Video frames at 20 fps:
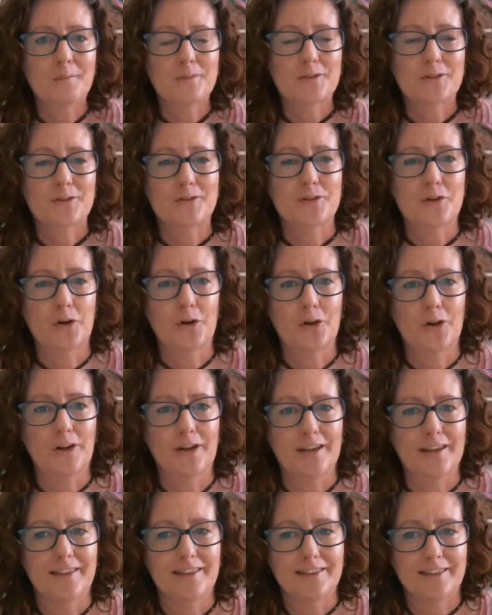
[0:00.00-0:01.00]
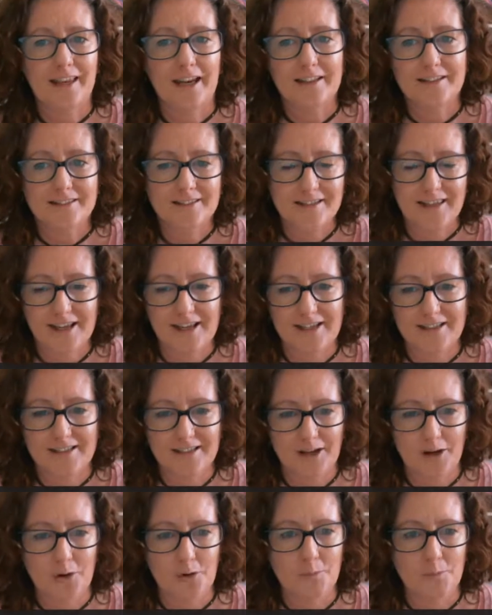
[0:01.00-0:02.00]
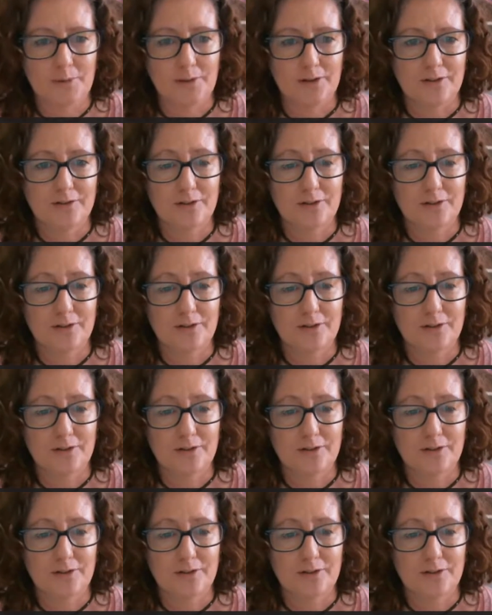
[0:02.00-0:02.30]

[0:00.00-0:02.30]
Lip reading: So that's there to help you.